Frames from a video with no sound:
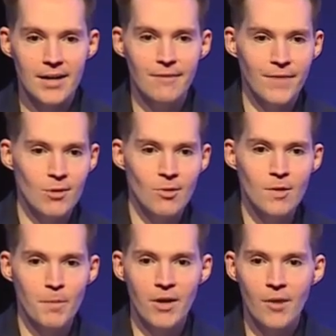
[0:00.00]

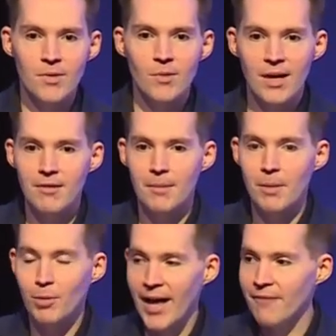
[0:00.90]
individuals, but also give them
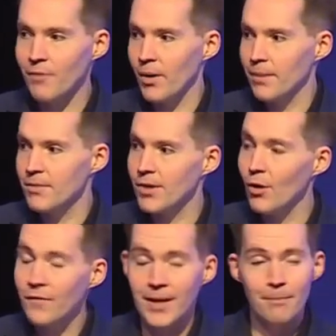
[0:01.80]
a platform to
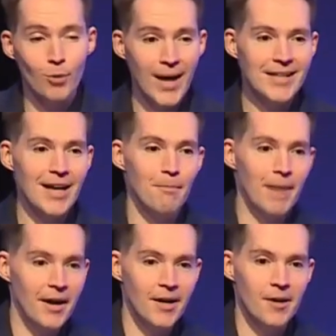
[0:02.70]
hopefully break down
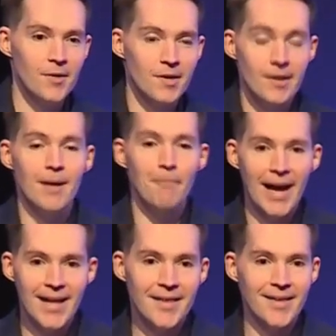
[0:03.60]
barriers and
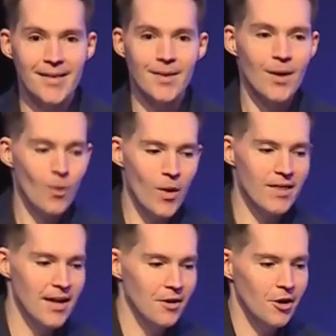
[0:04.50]
biases
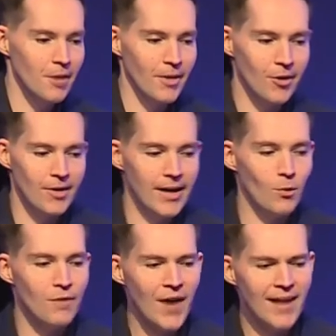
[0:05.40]
within our community.
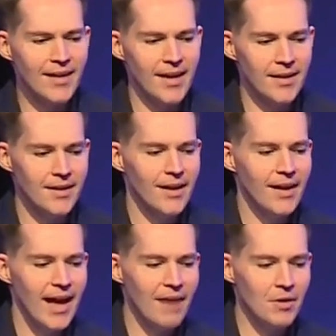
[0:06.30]
We've highlighted
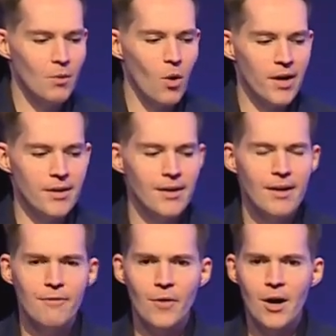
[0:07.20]
everyone
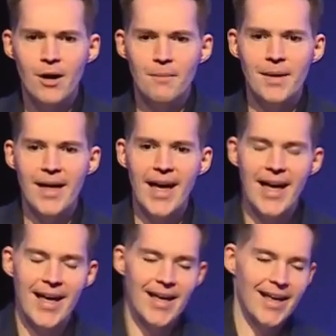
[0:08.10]
from
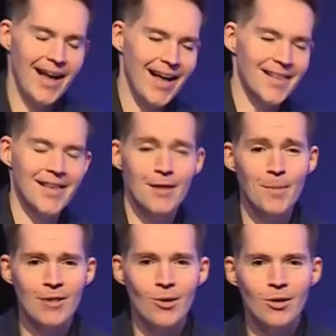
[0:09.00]
a
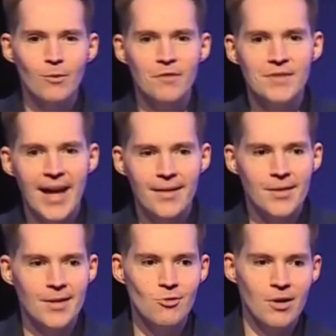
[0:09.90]
six-month-old with Down
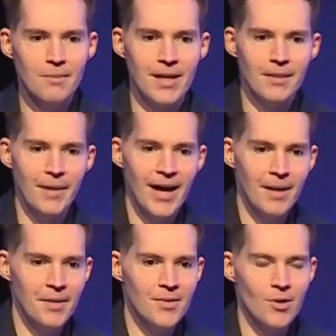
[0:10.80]
syndrome in the
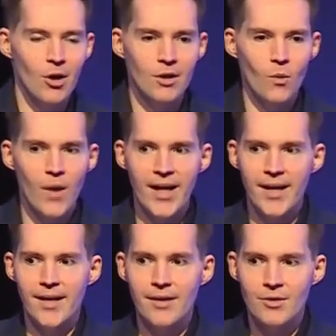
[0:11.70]
Bahamas all the
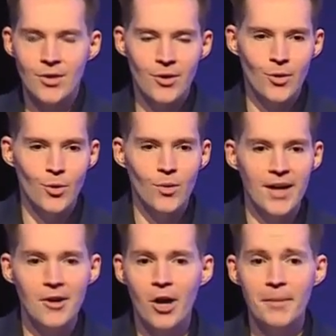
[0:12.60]
way to
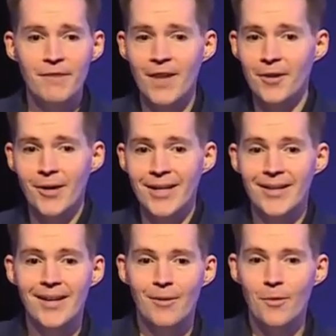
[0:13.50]
an Army
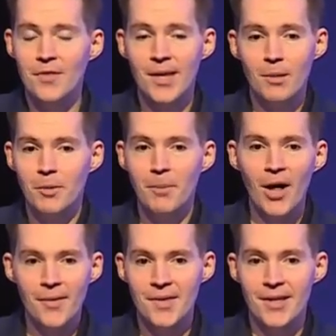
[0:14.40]
veteran with cerebral
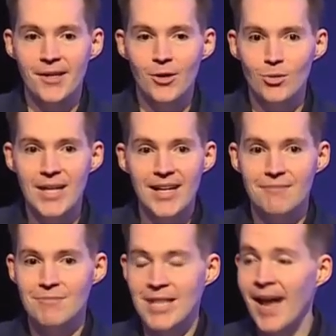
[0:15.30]
palsy who
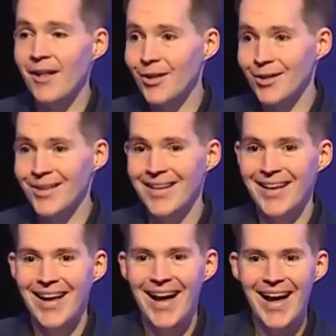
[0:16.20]
didn't tell
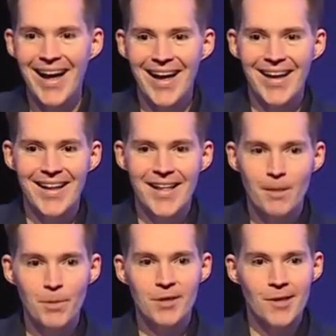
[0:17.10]

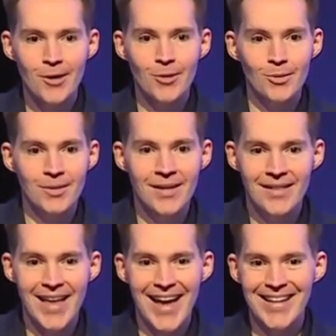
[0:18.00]
his platoon
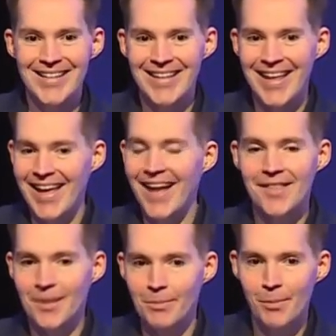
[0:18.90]
that he had
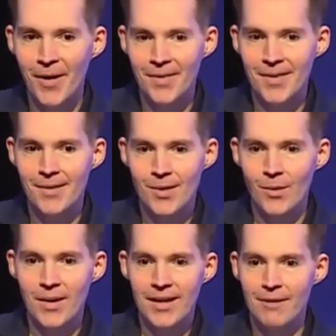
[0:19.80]
cerebral palsy
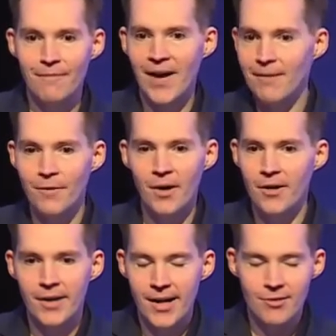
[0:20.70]
so he could fight for
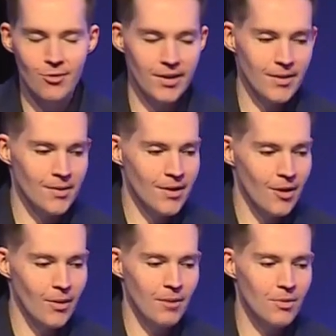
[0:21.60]
our country.
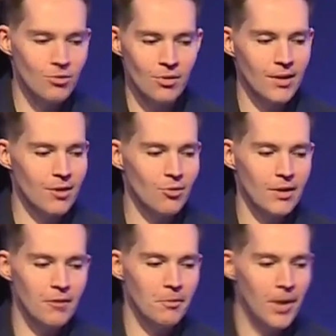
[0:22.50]
So it was truly,
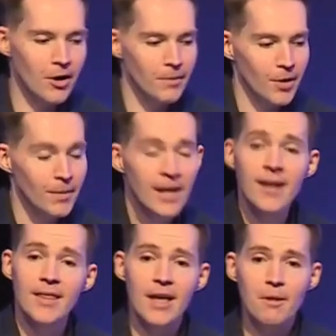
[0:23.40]
truly remarkable.
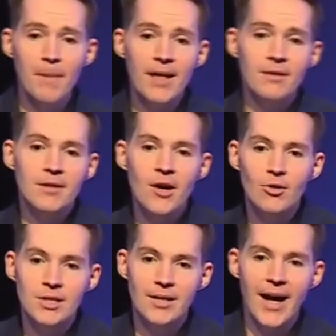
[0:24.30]
The other big
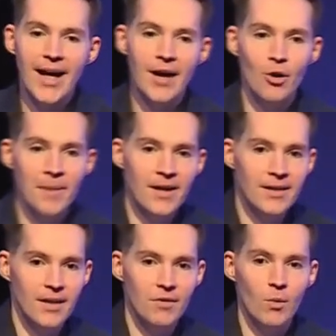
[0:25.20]
note I hope I
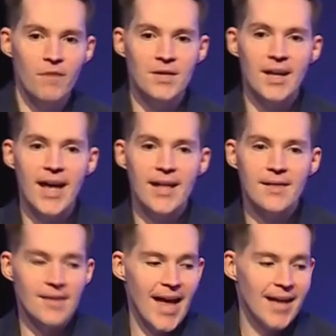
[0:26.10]
can leave you with today
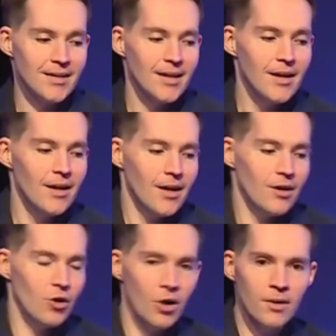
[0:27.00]
is that
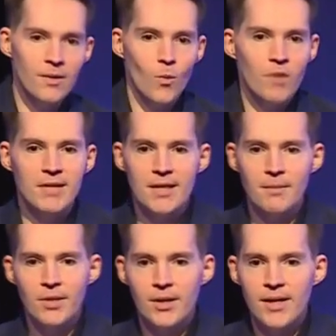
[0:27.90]
girls with
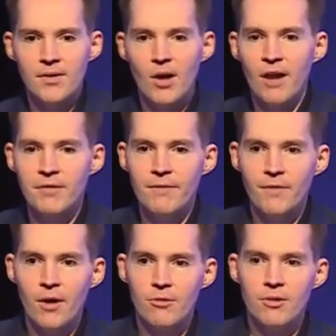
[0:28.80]
disabilities often
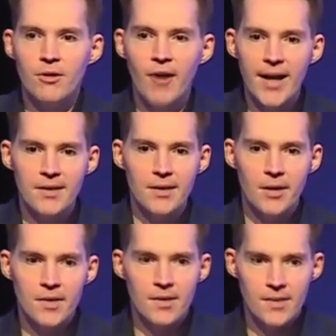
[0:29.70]
fall through the cracks in
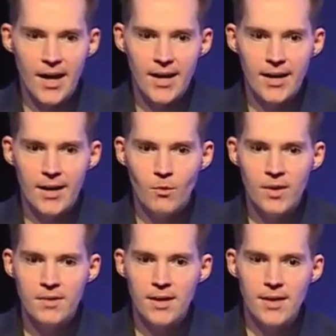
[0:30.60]
our society. We
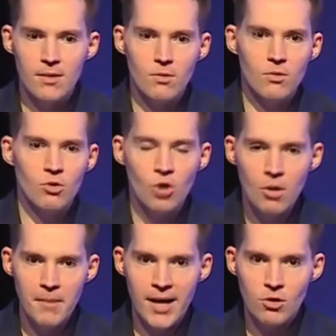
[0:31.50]
see this
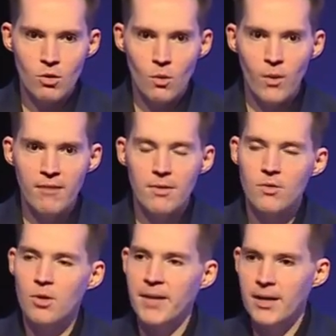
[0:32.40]
so much with
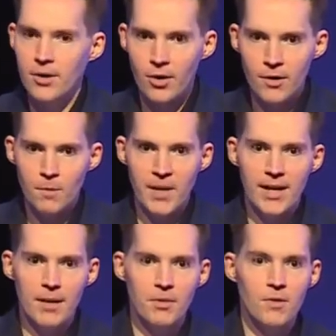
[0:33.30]
so many girls
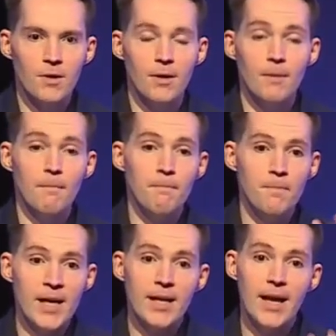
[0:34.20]
being able to
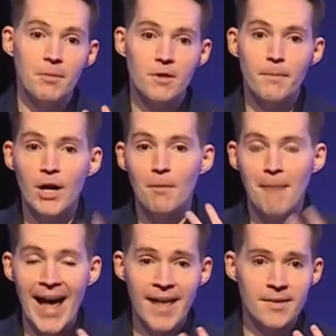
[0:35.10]
bear
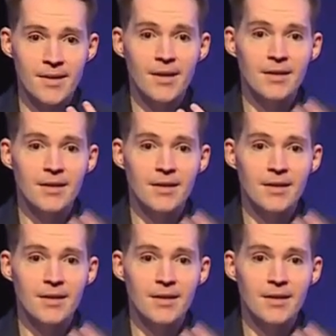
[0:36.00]
masks,